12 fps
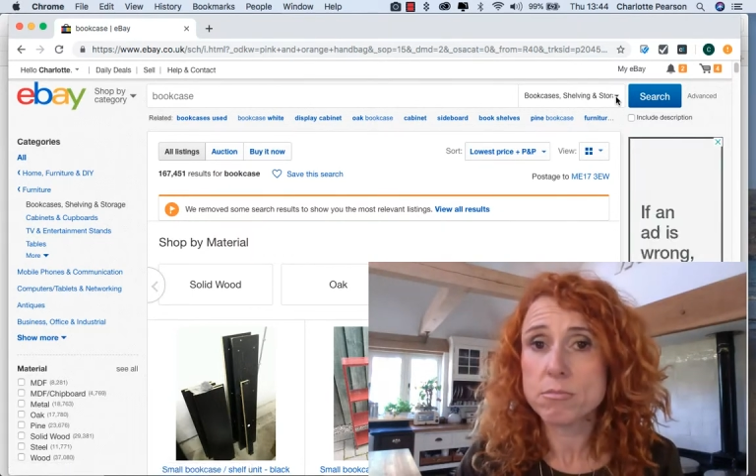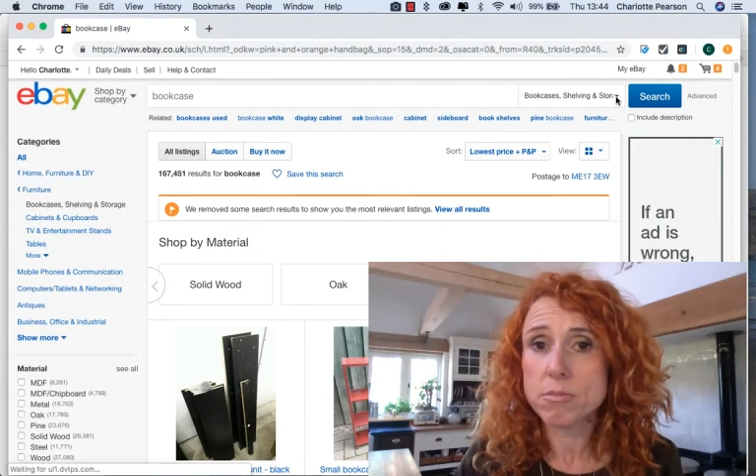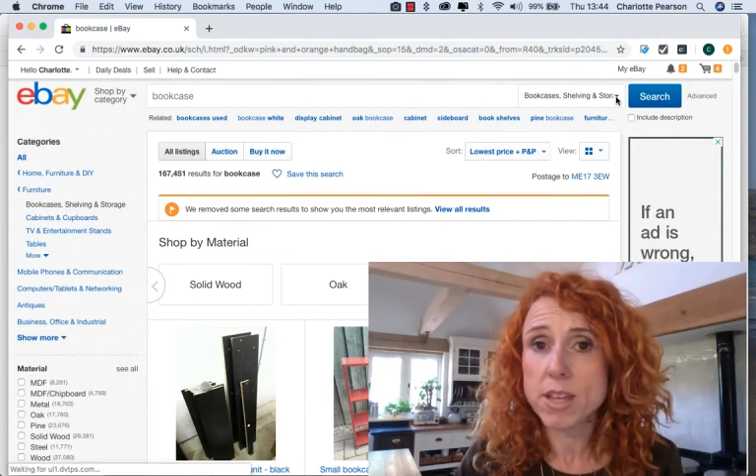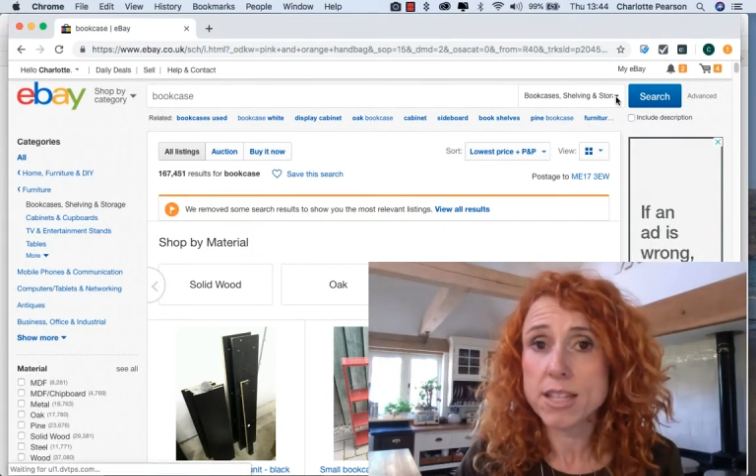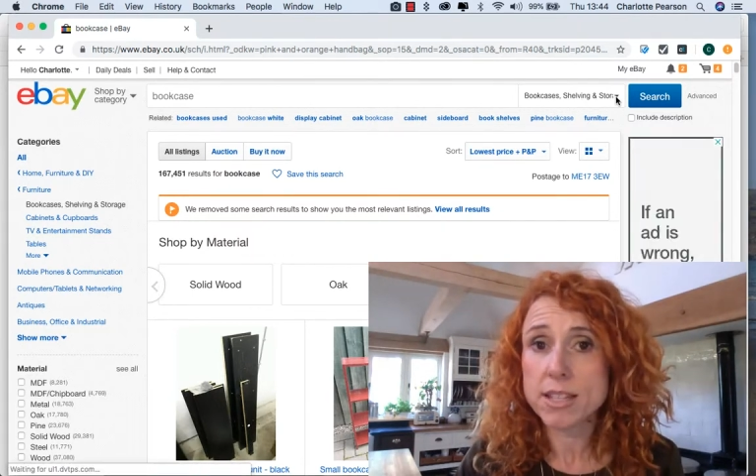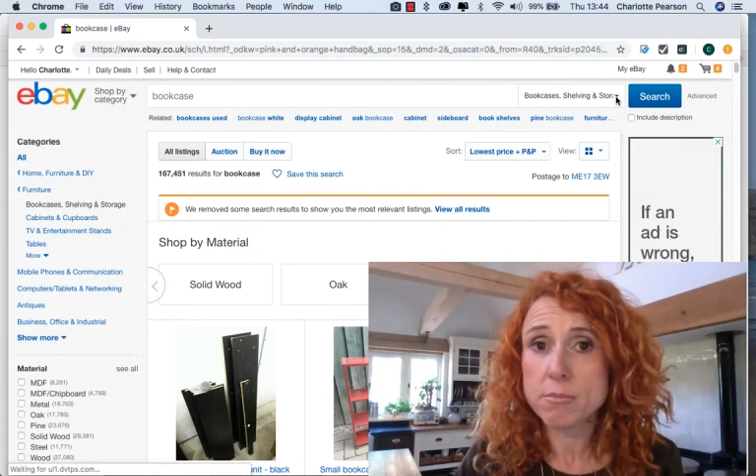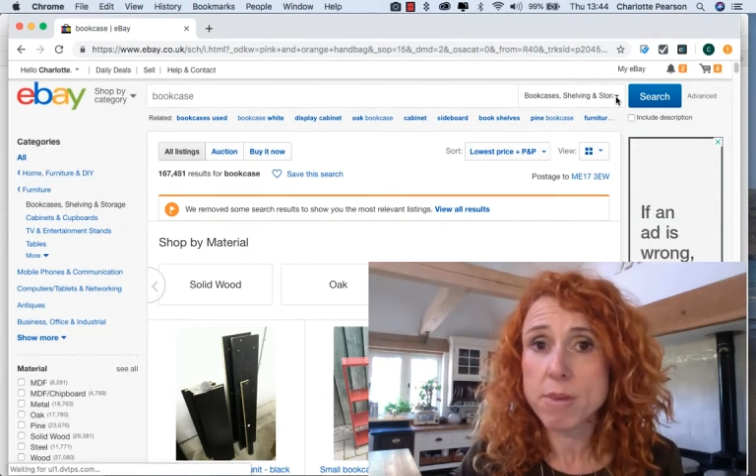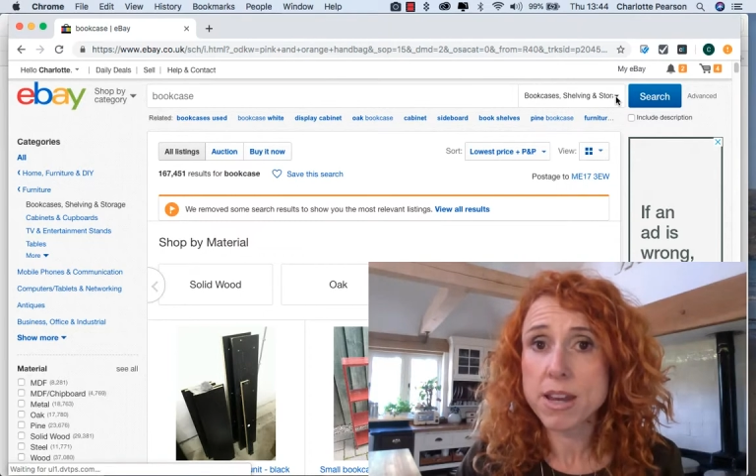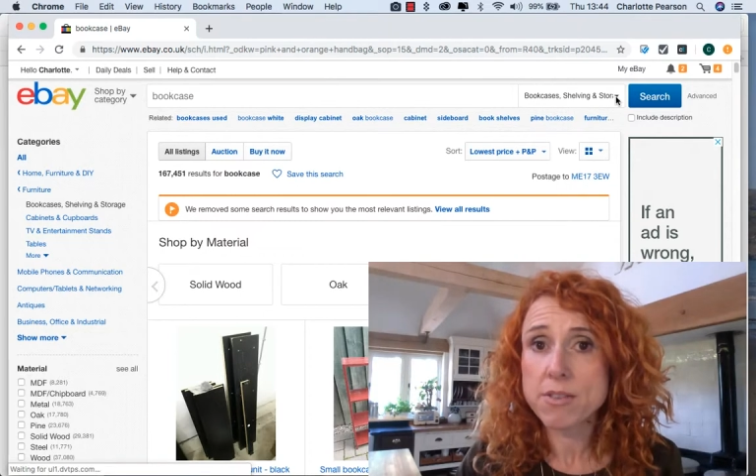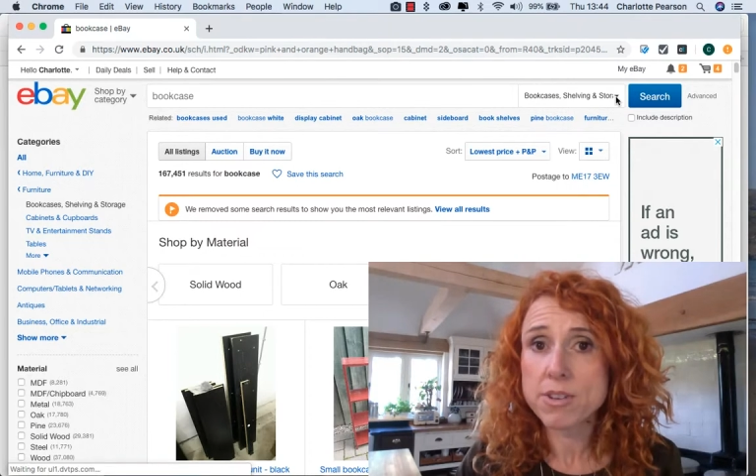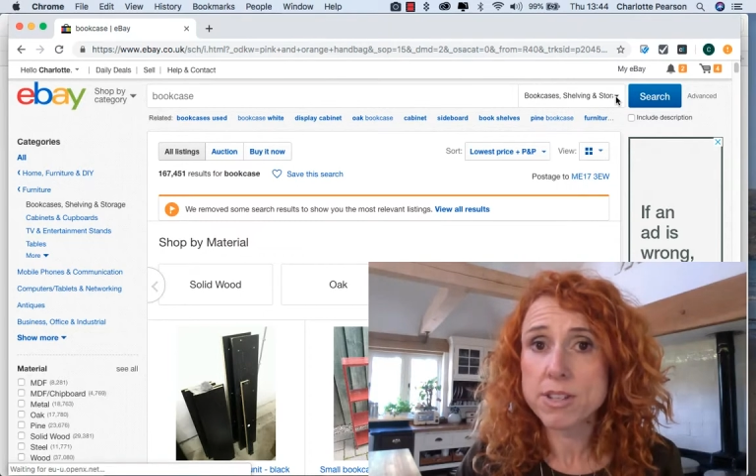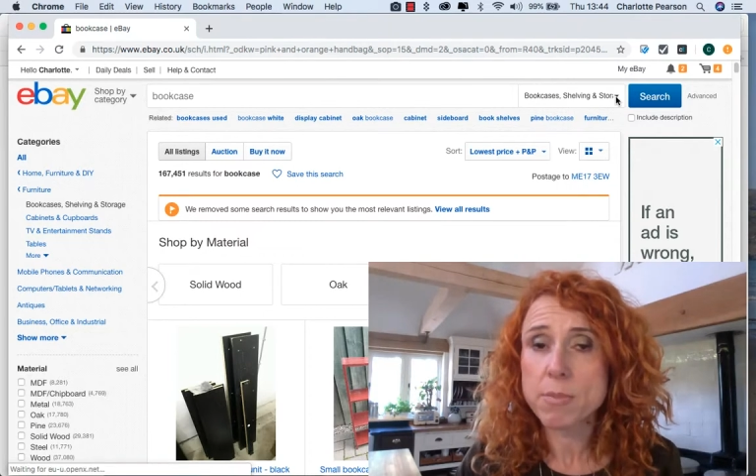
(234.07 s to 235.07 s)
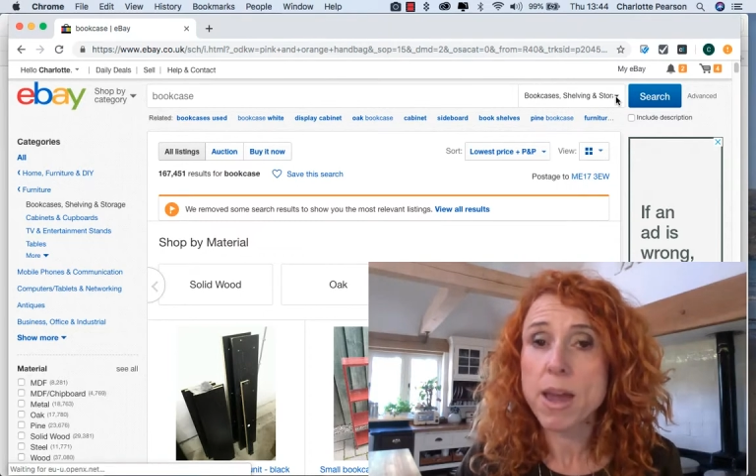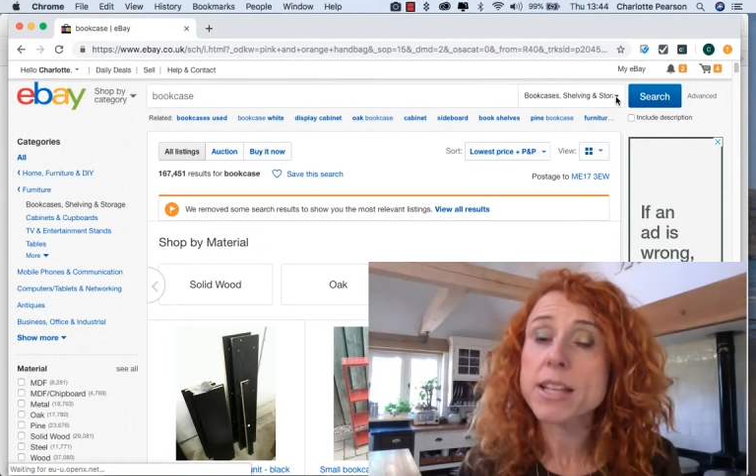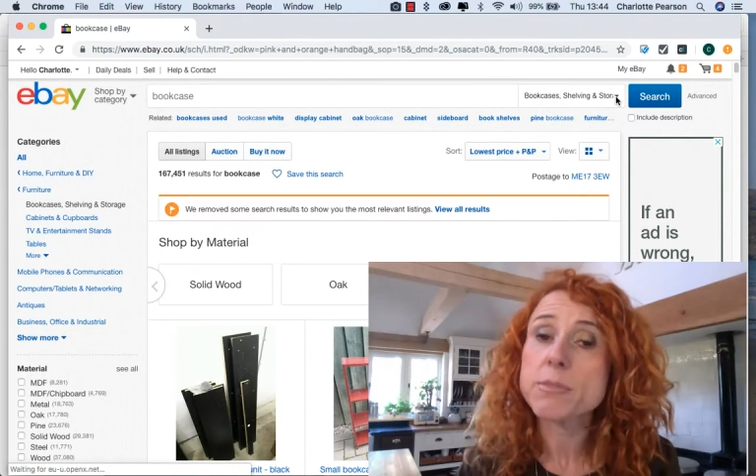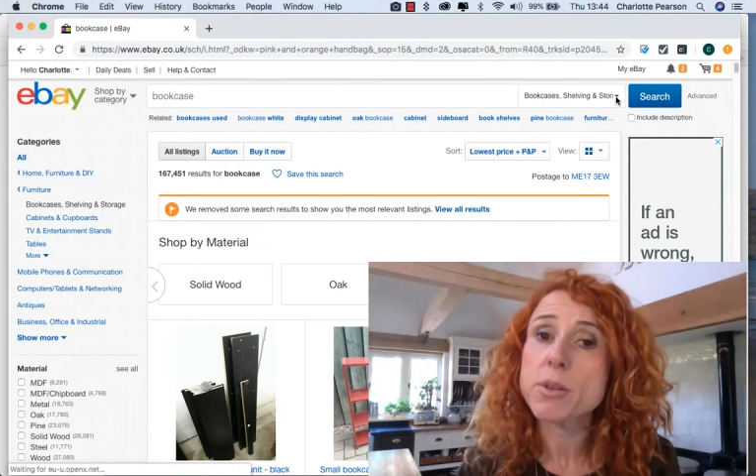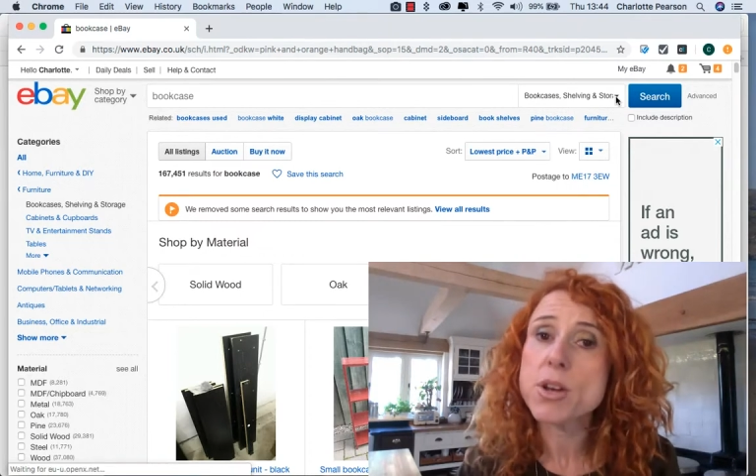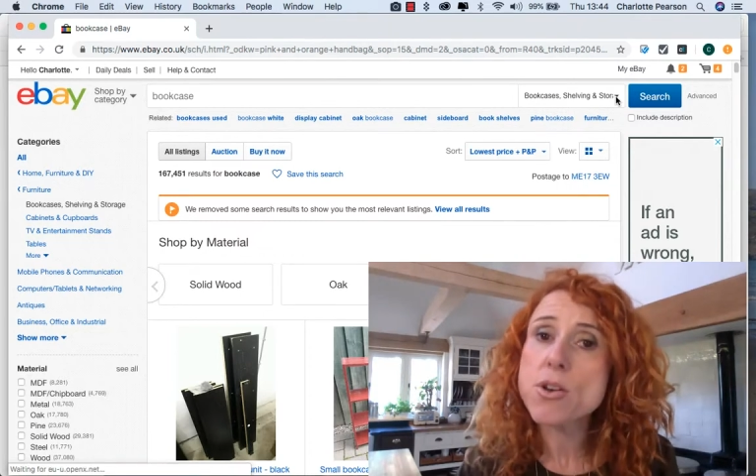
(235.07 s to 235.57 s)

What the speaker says: is in many respects, but